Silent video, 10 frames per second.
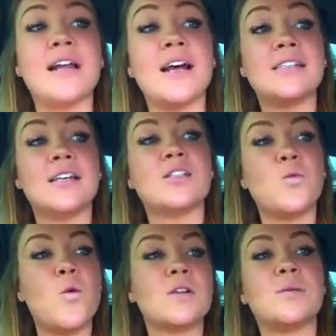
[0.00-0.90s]
I tend to
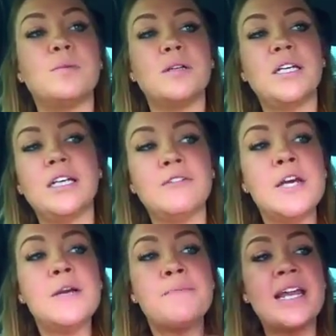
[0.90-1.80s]
want to believe
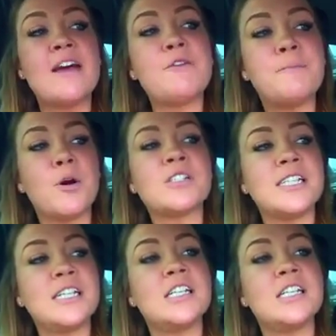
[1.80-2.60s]
that every person